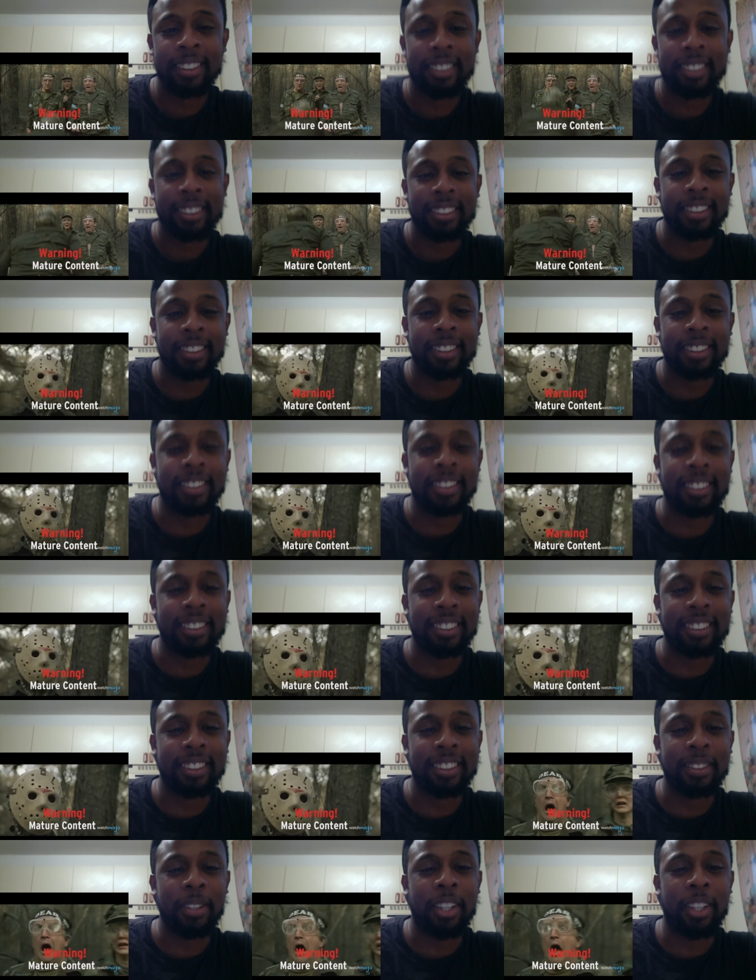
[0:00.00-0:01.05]
Mm-hmm.
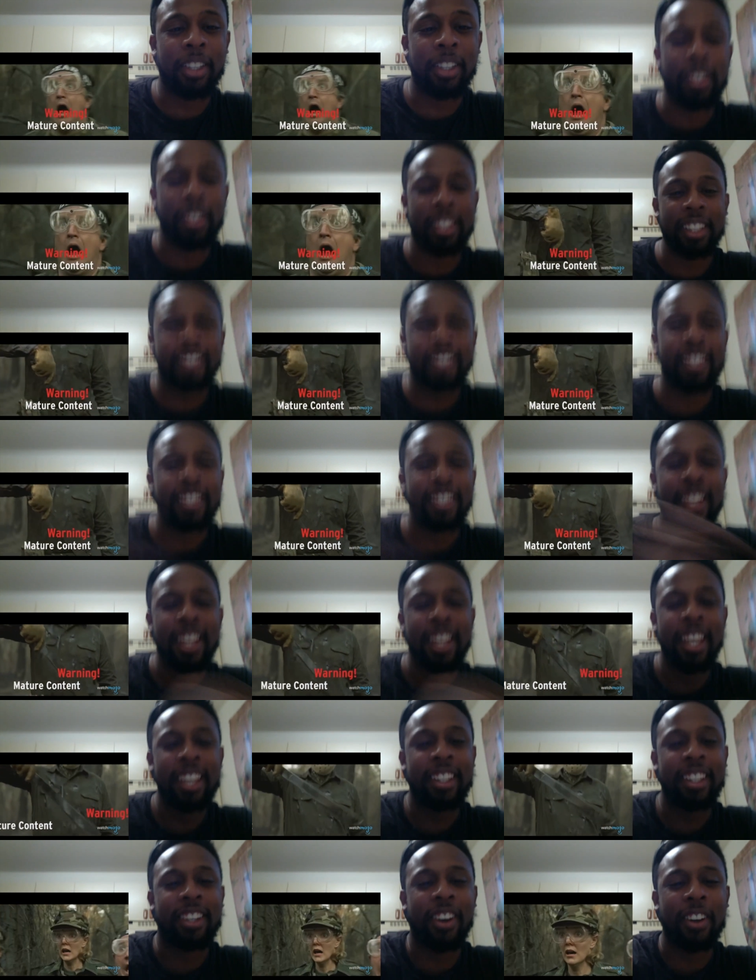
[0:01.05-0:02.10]
He caught the
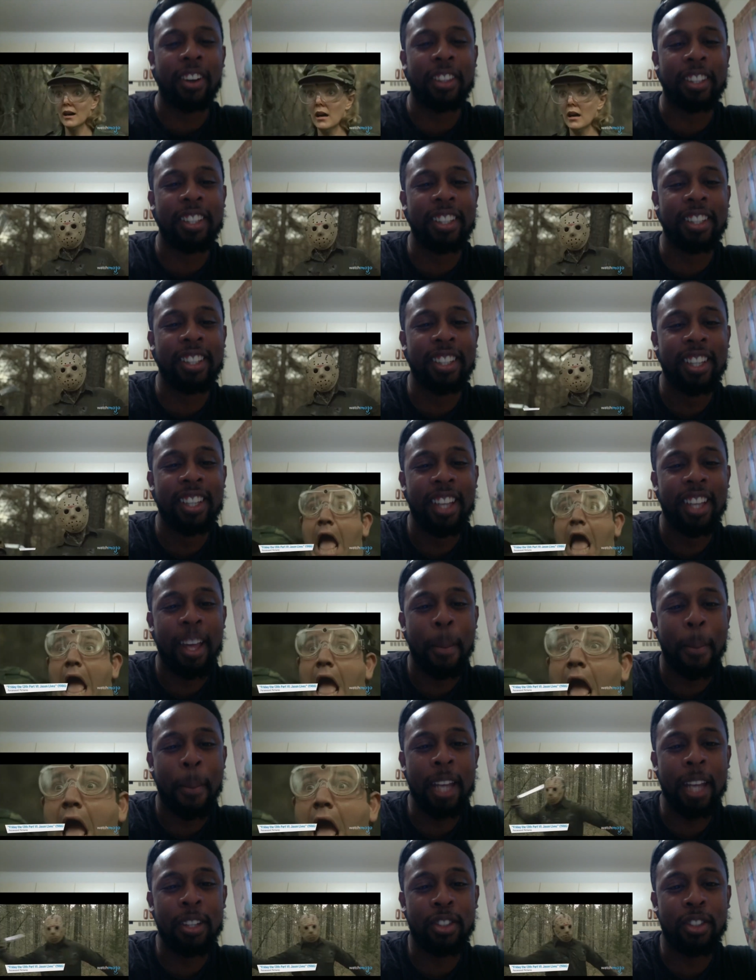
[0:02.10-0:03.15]
caught the business.
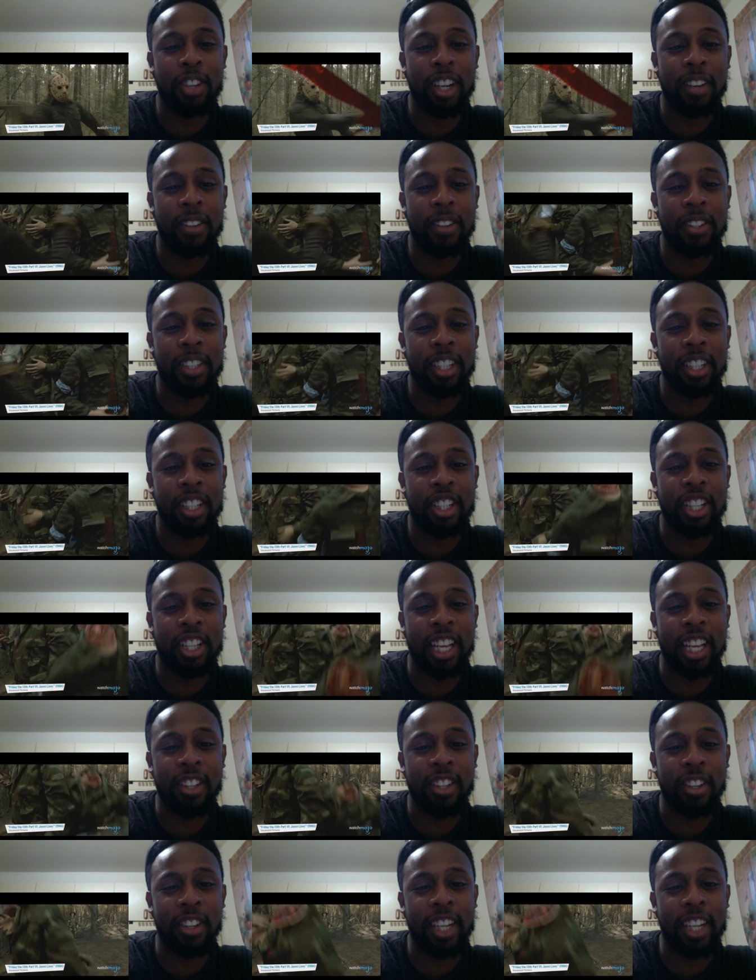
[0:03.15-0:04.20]
paint jar and sliced
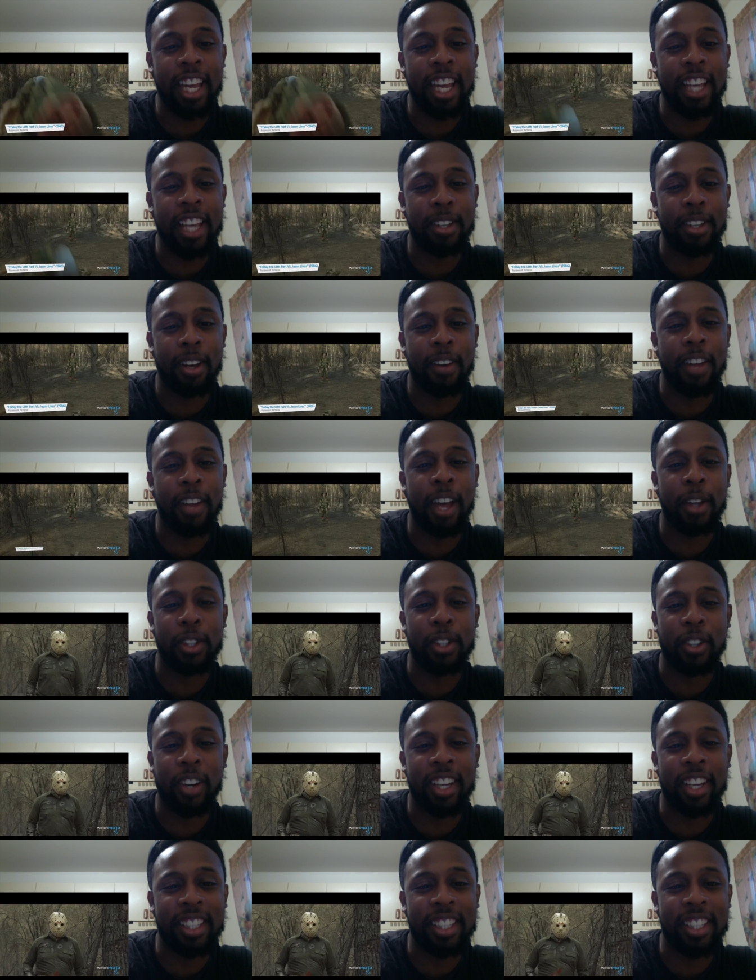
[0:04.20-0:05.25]
all their heads off. That was
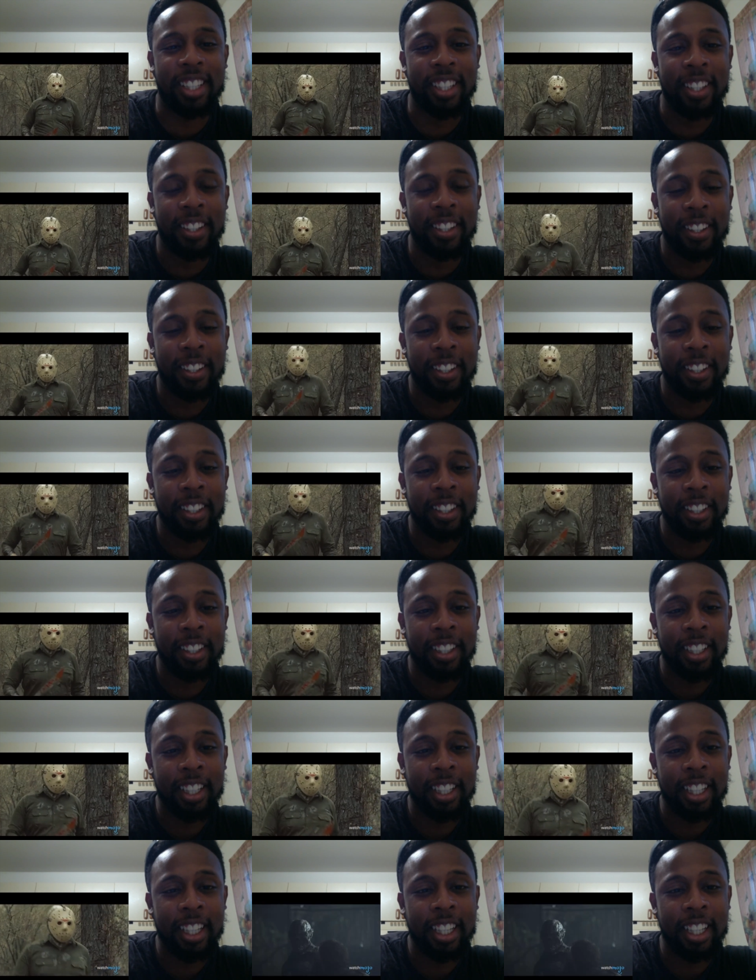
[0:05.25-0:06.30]
crazy. Business
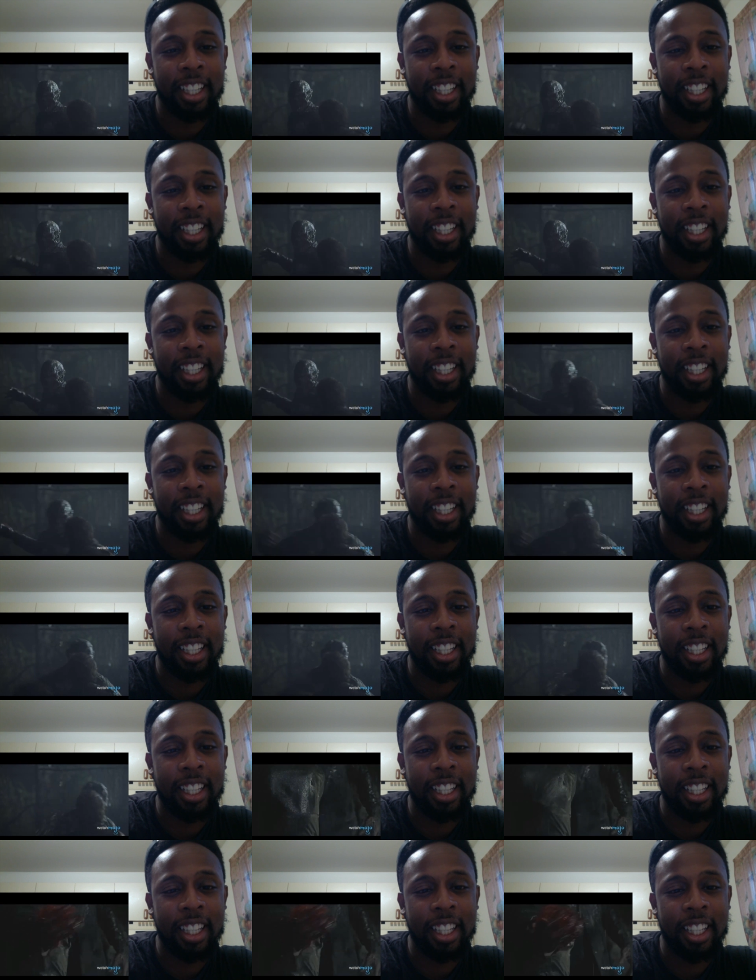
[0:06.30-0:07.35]
sure is good.
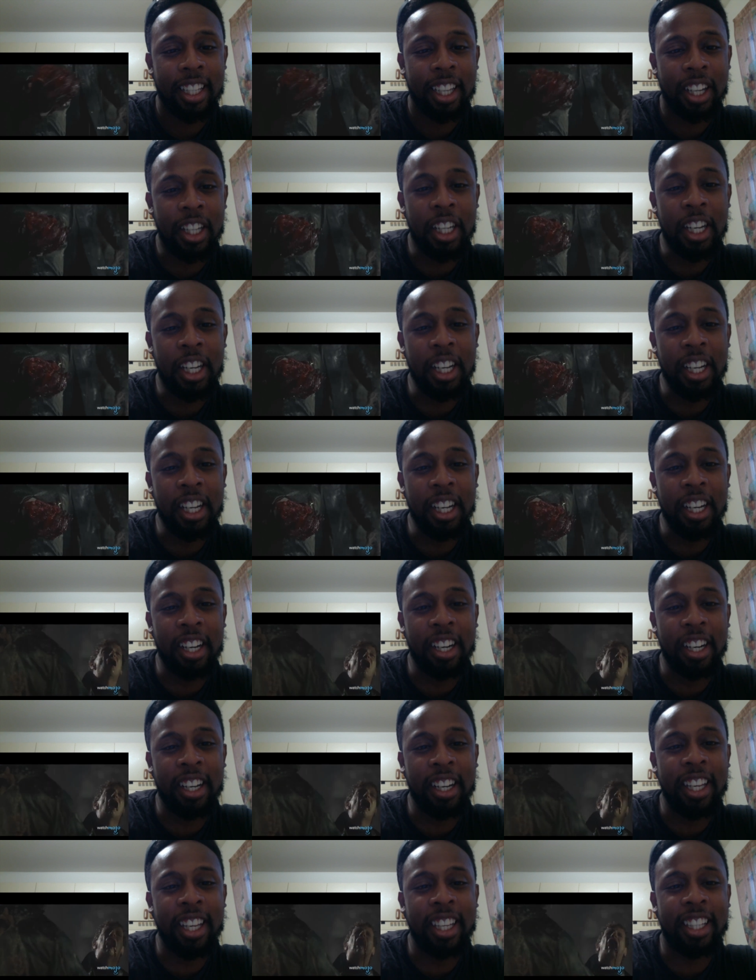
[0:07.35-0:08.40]
Oh,
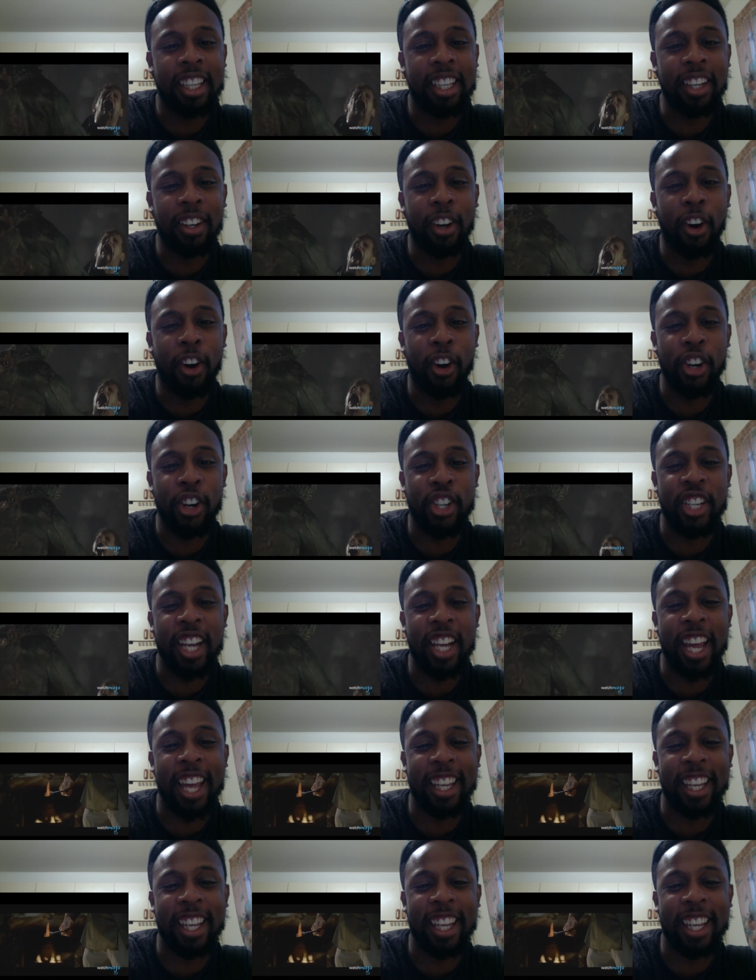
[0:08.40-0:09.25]
he killed Harshack.